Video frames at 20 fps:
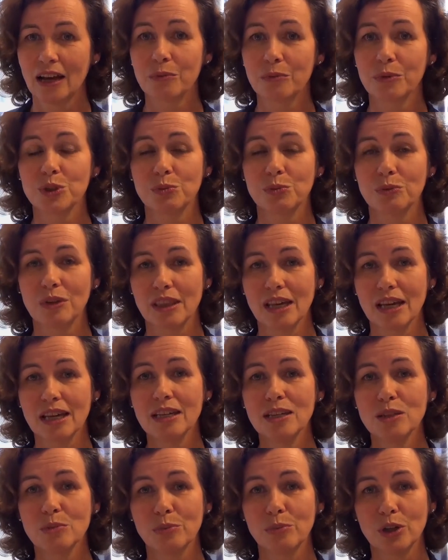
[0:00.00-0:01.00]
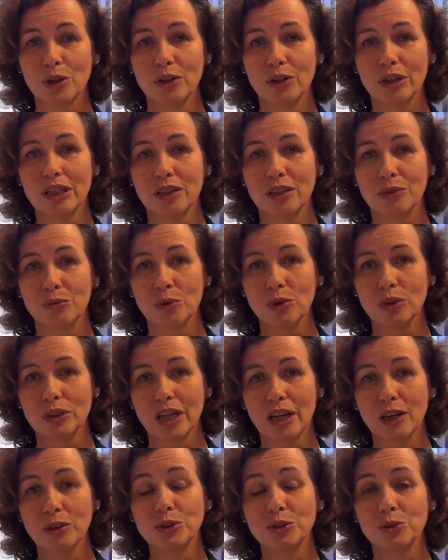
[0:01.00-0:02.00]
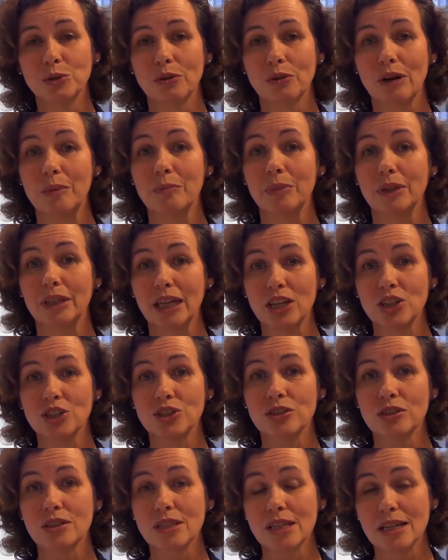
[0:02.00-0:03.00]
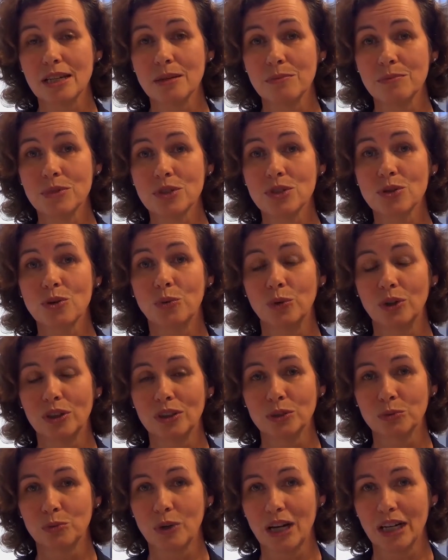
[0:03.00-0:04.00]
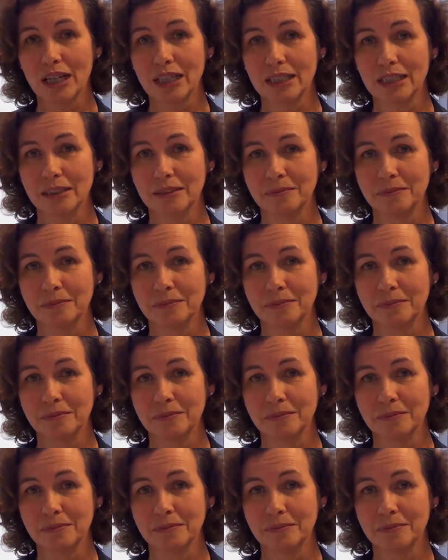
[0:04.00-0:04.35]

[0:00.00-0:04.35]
which we then deployed and rolled out to our application teams worldwide.